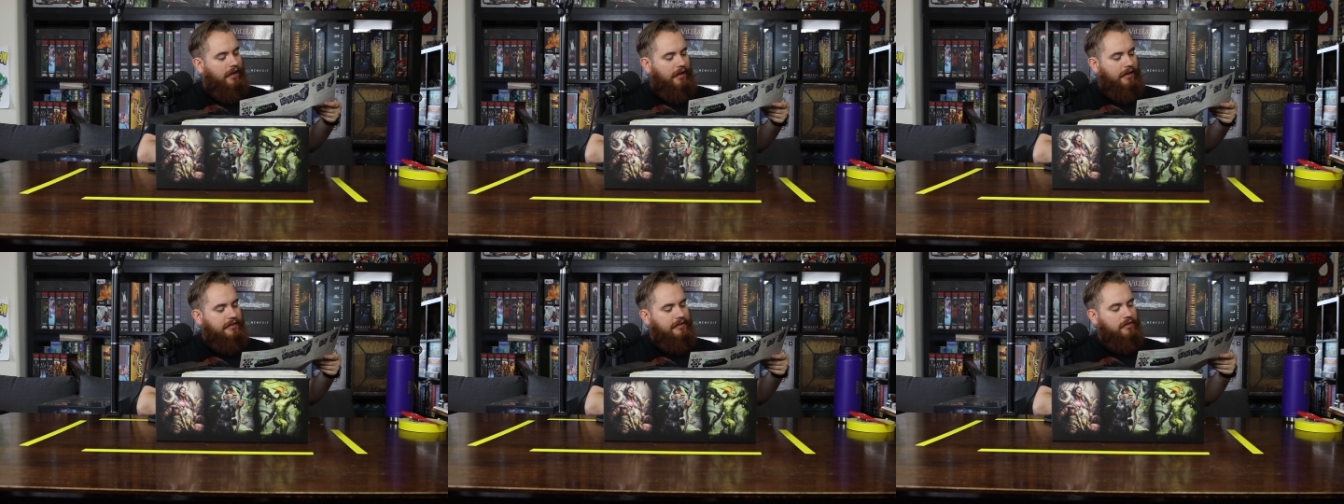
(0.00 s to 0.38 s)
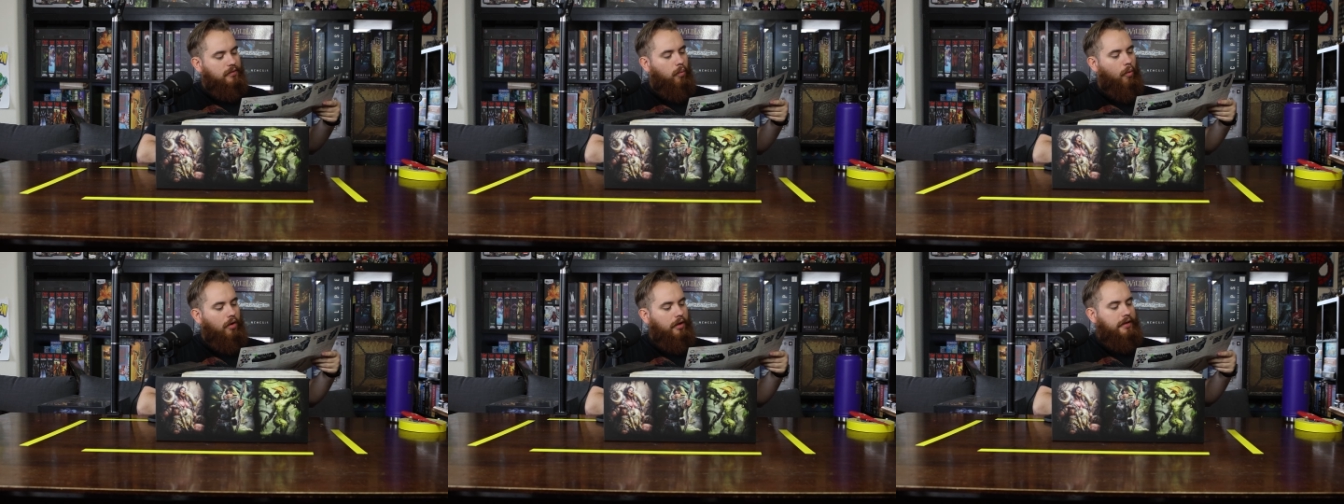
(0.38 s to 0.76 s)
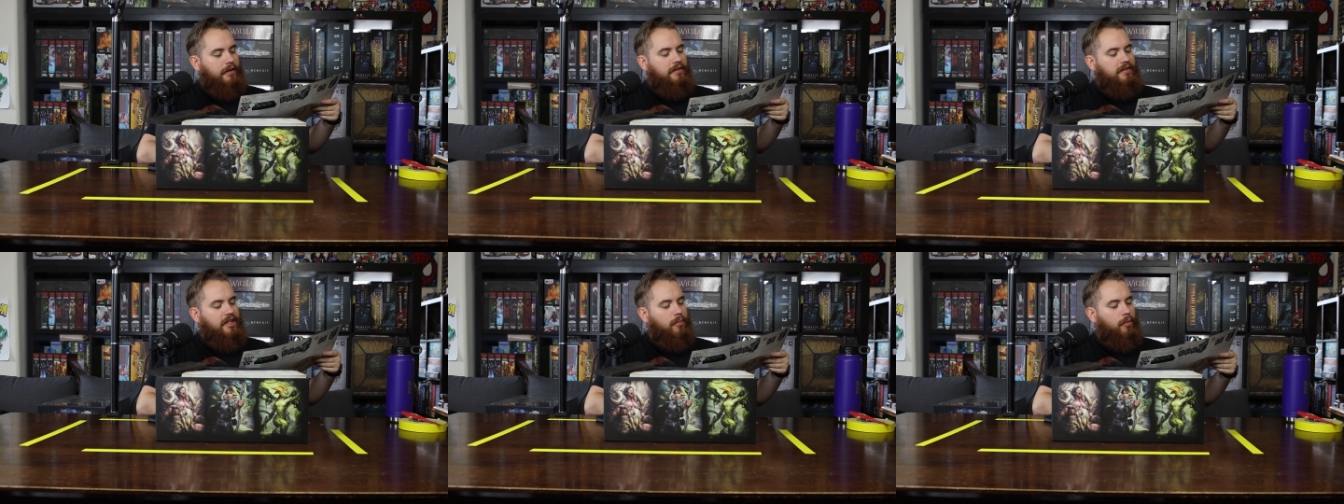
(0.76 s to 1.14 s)
Uh, it says, warning,
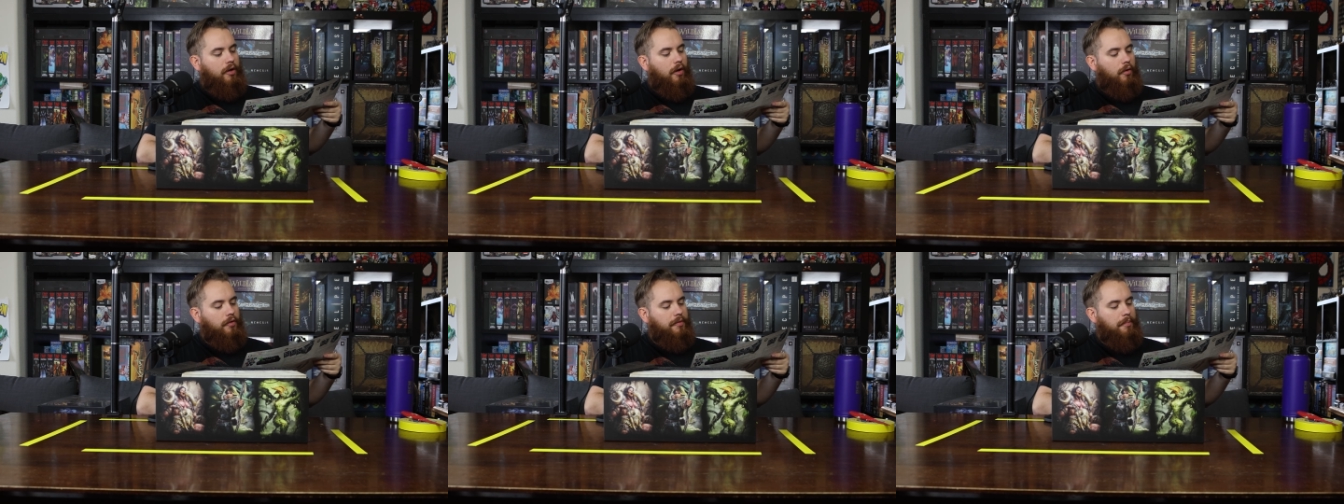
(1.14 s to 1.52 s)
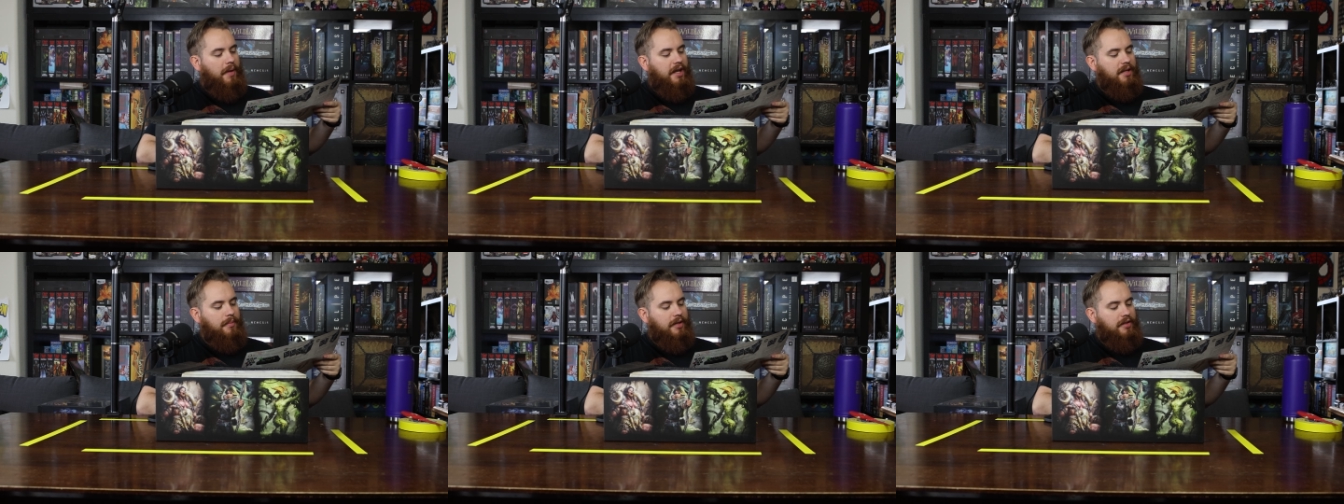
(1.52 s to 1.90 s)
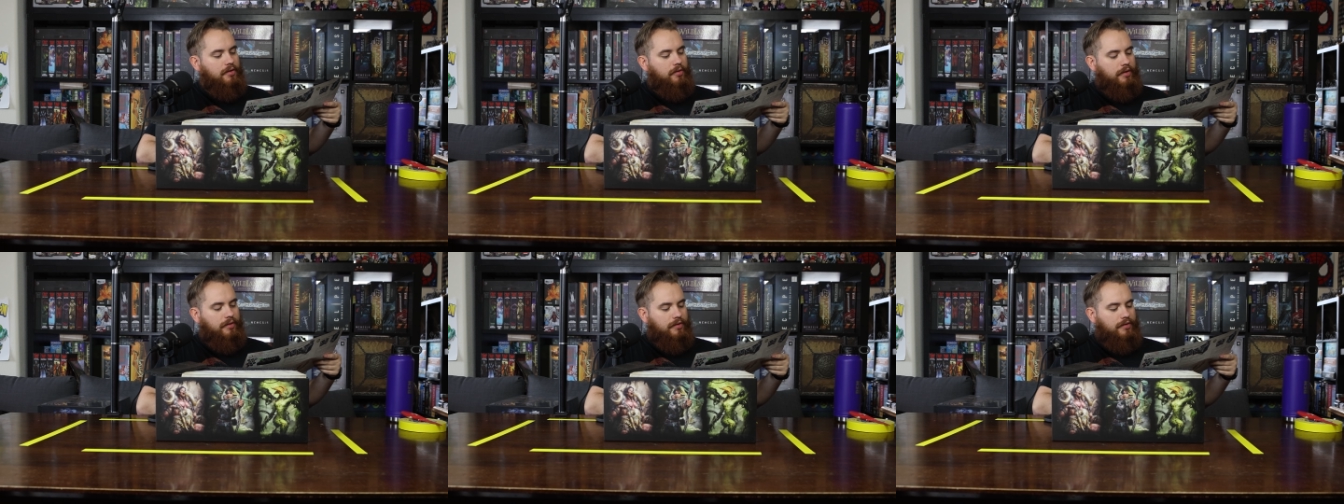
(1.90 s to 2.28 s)
the Deepwood holds many
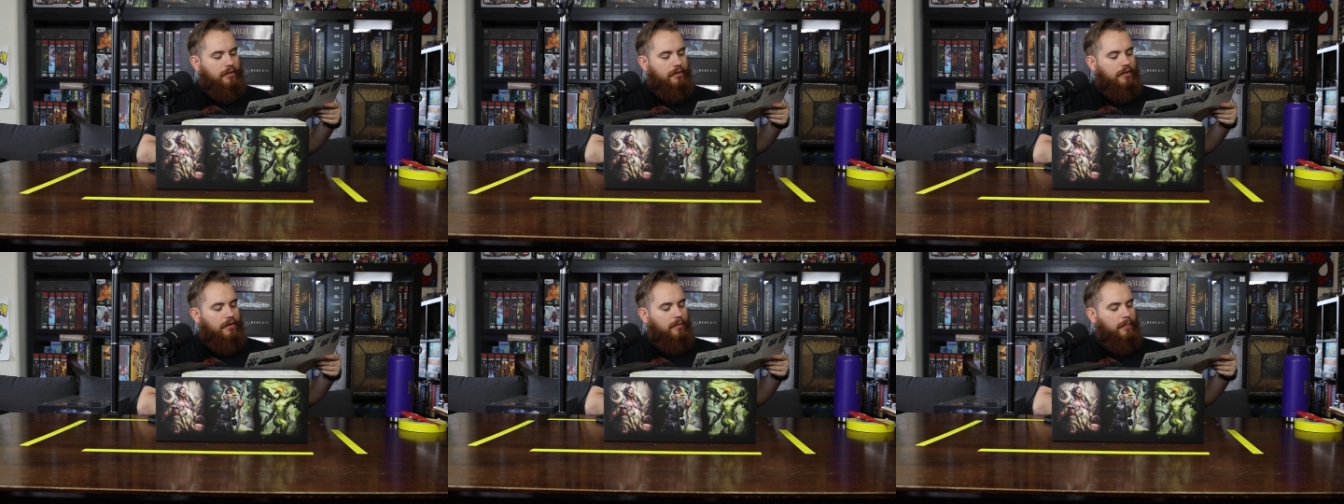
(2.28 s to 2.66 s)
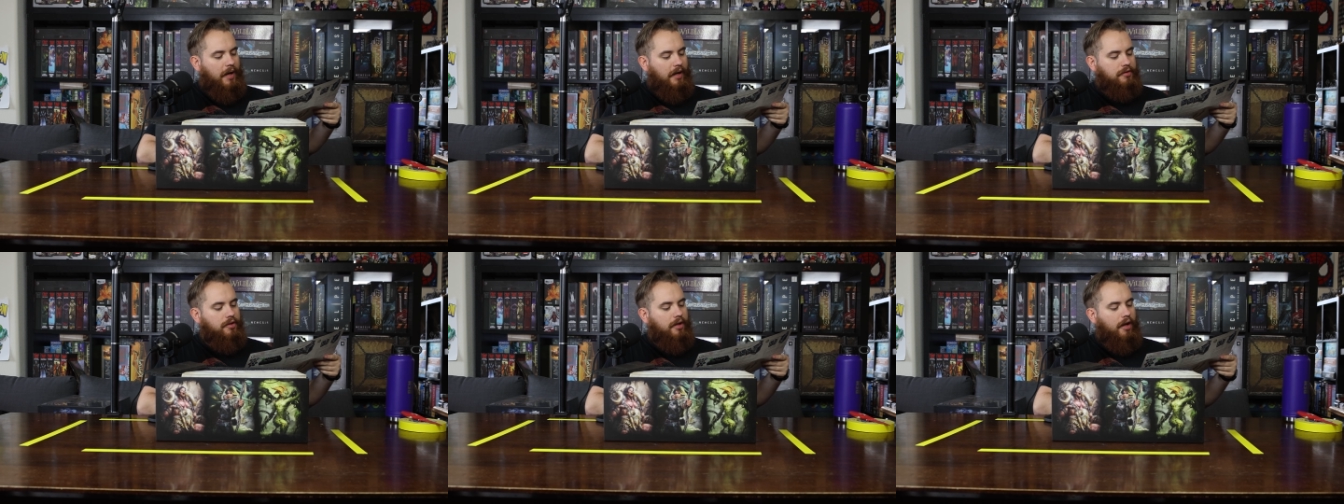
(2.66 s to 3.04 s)
mysteries, and so does this box.